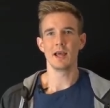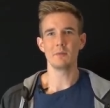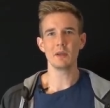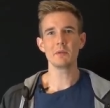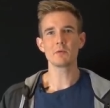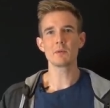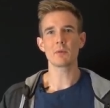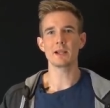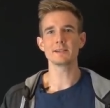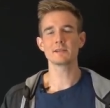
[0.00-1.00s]
and maybe
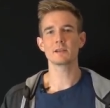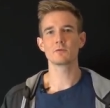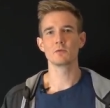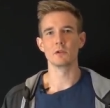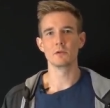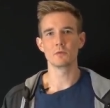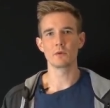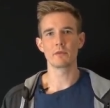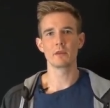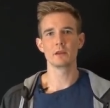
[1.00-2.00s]
replace that rule
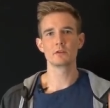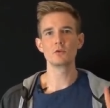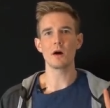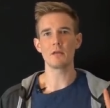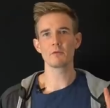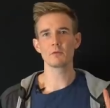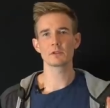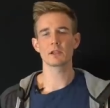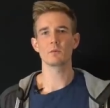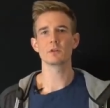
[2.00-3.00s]
with two other
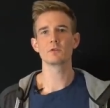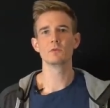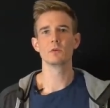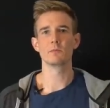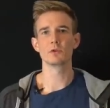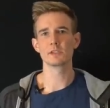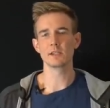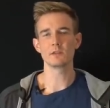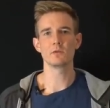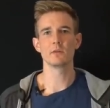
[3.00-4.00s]
rules I want to uh,
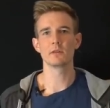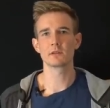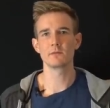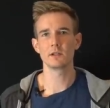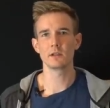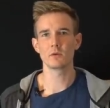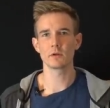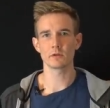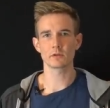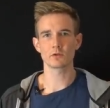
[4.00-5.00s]
present you in this video
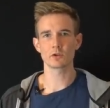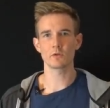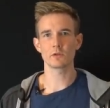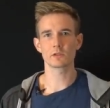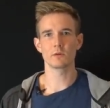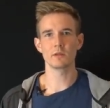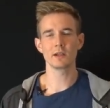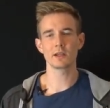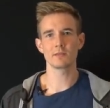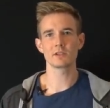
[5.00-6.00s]
and also show you some
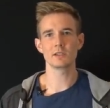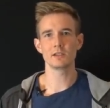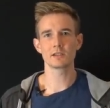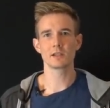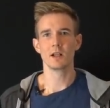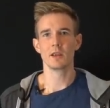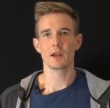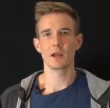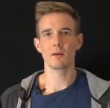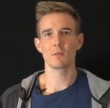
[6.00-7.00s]
in-game scenes
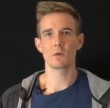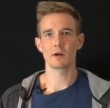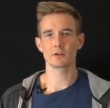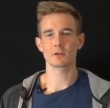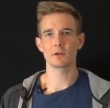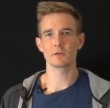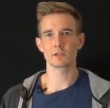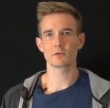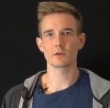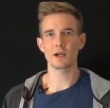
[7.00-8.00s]
um, where I try to
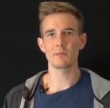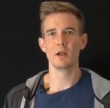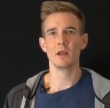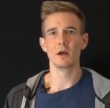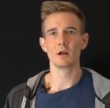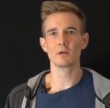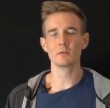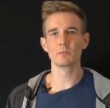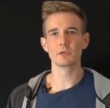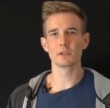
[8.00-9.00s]
describe a
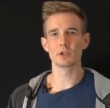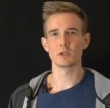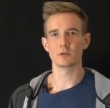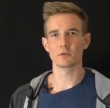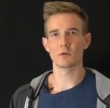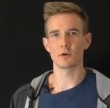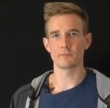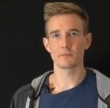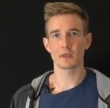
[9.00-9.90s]
good positioning on court.